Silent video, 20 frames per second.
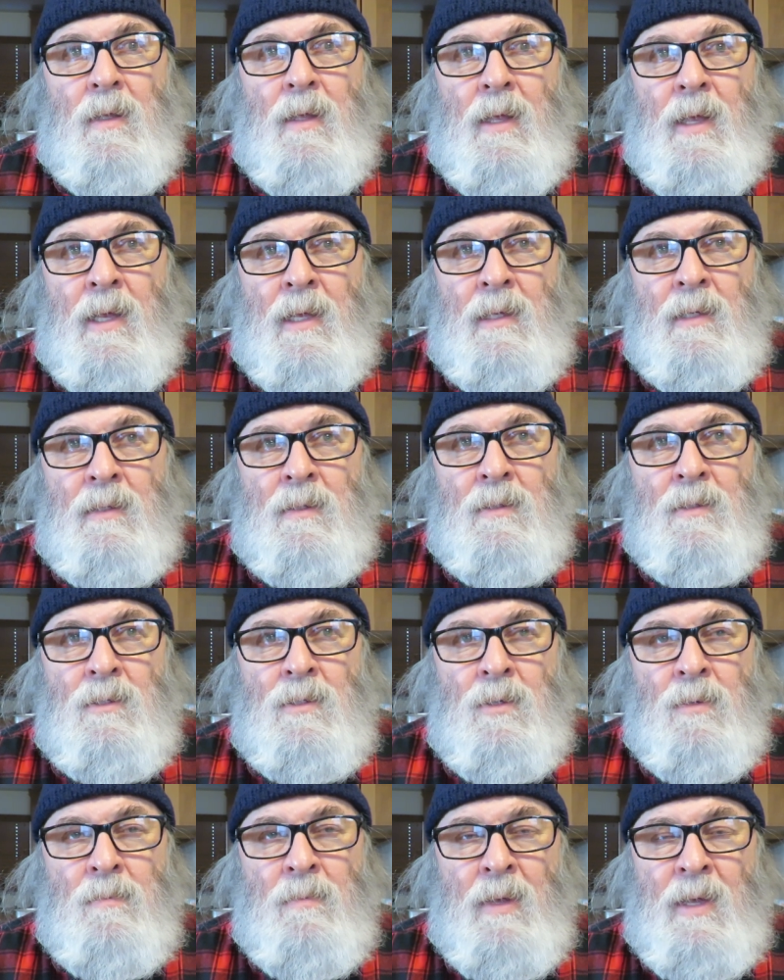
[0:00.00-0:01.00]
and
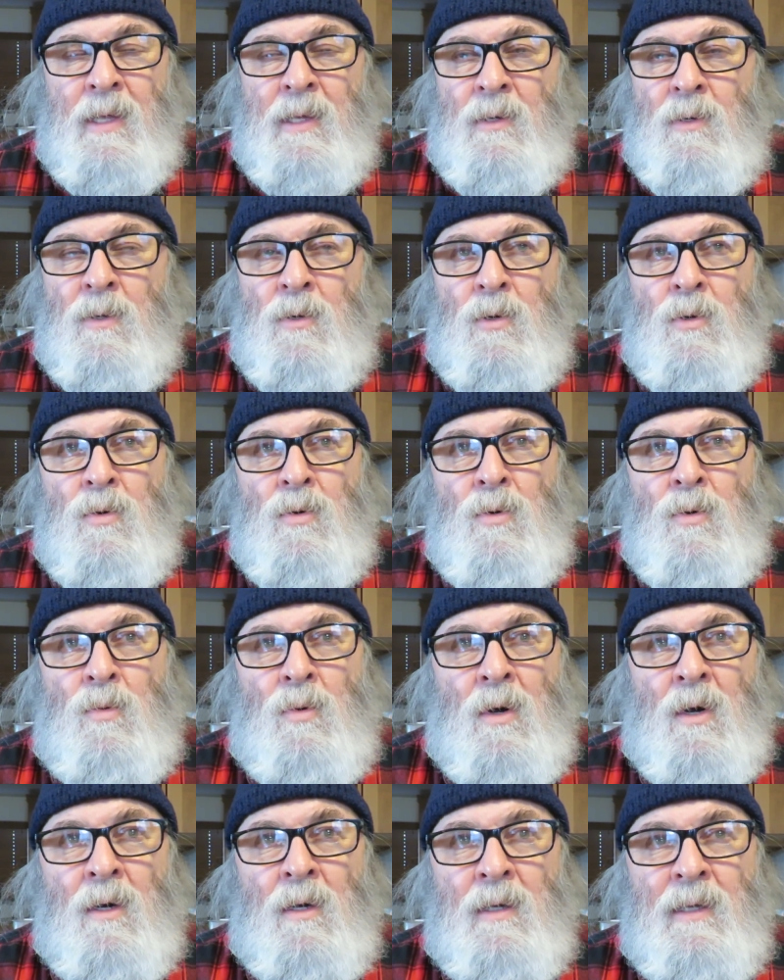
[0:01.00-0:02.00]
to men who
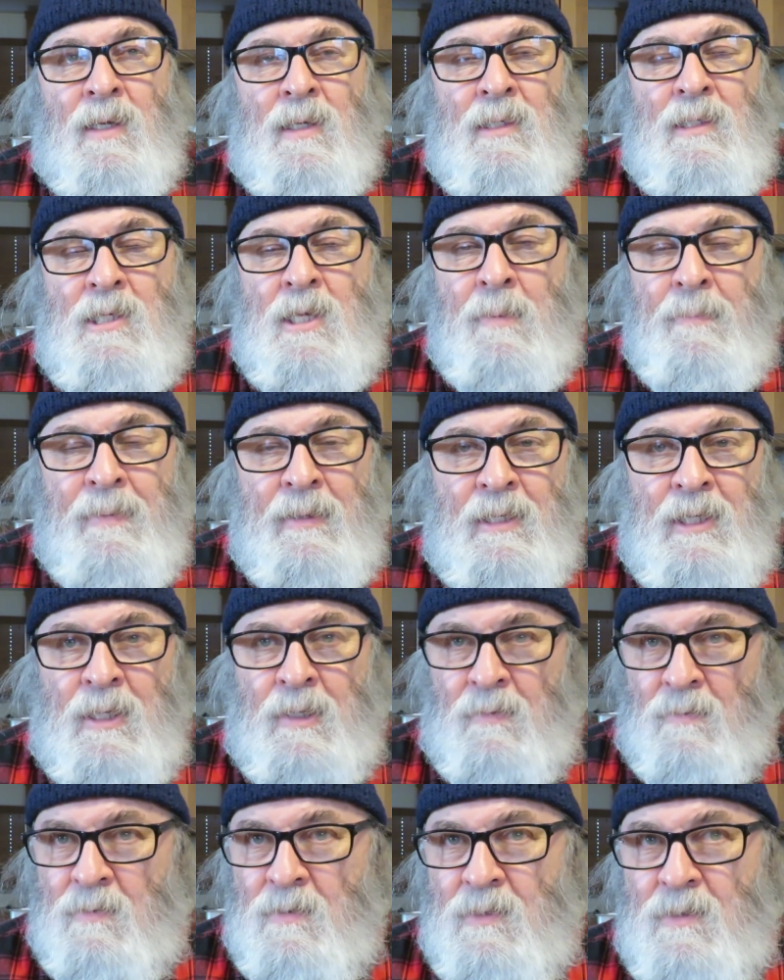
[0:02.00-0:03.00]
were
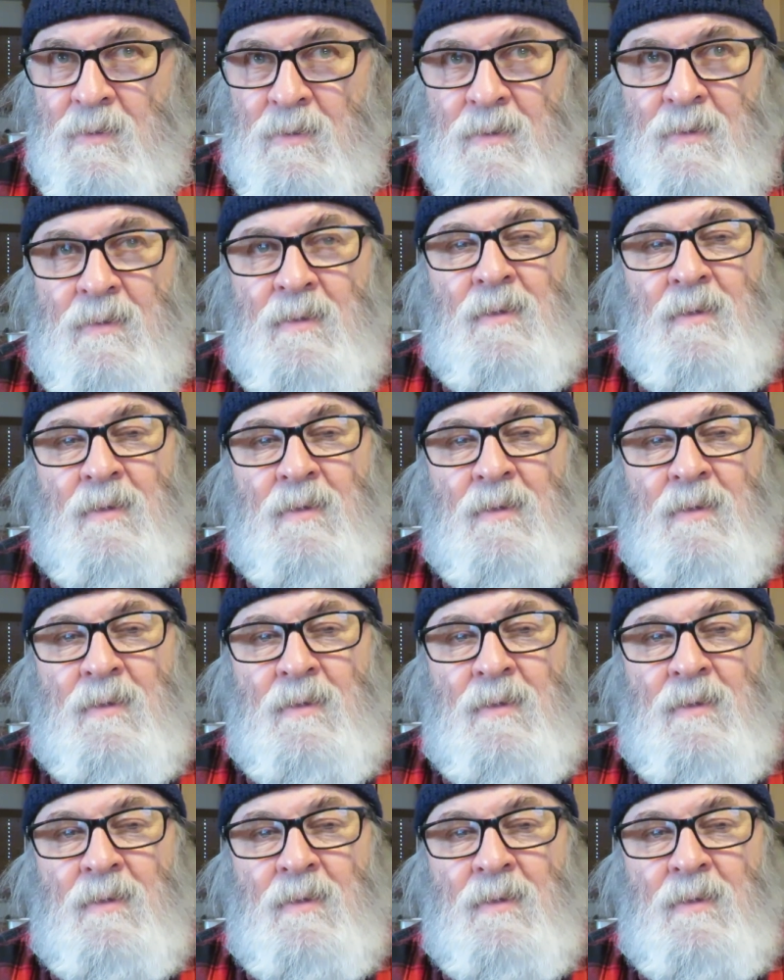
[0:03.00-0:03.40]
contemplatives.